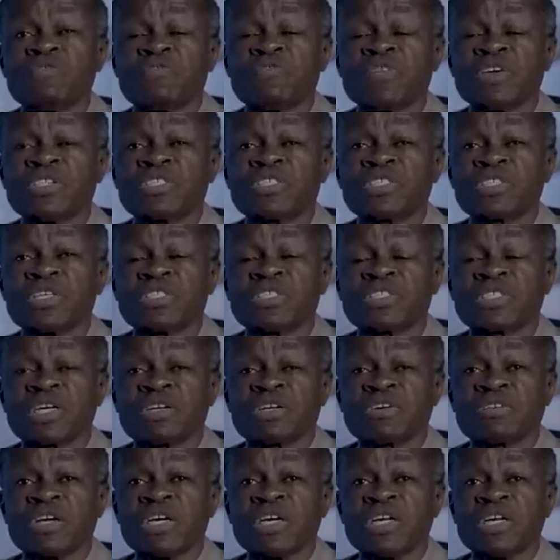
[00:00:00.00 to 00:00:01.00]
Vincent's
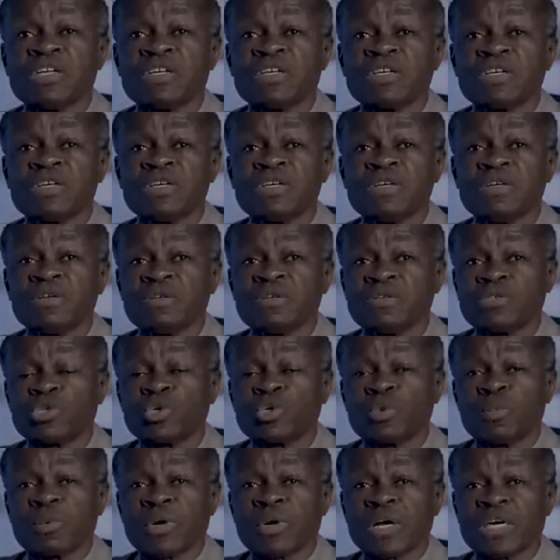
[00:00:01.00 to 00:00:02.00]
and Grenadines,
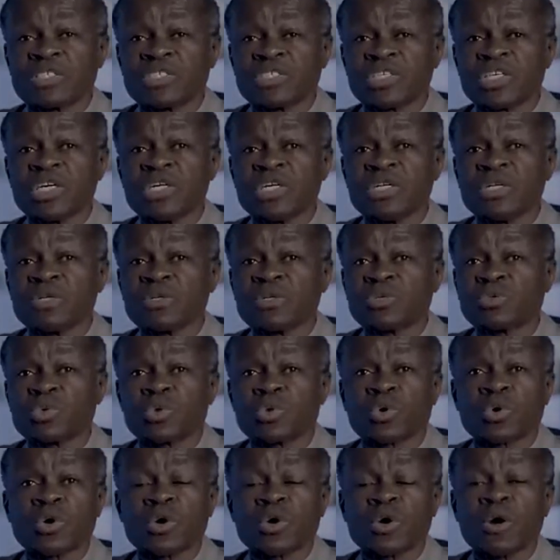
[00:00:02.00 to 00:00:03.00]
to Brazil, to
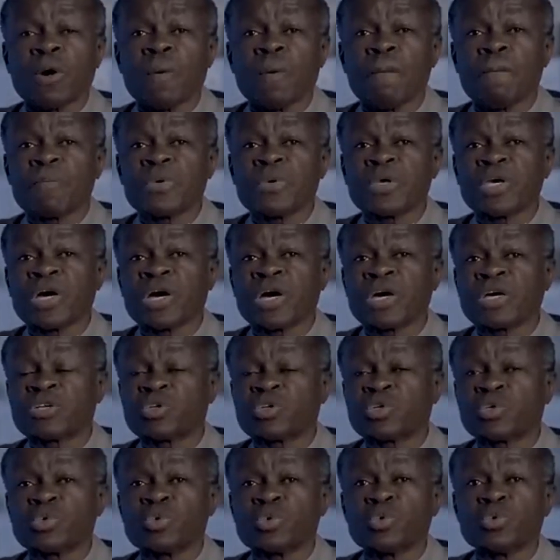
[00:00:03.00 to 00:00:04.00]
Colombia,
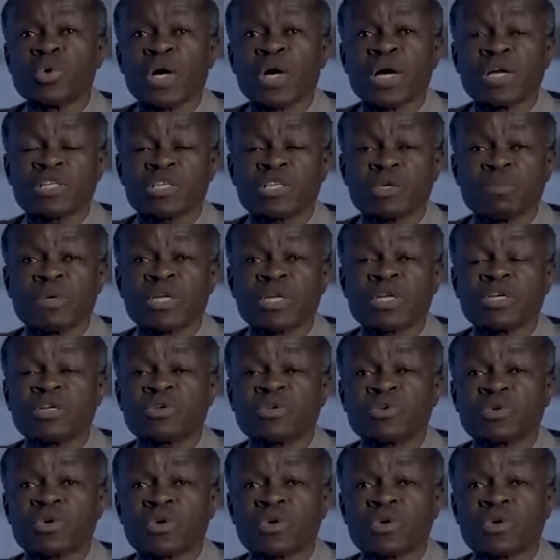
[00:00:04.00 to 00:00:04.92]
to ultimately to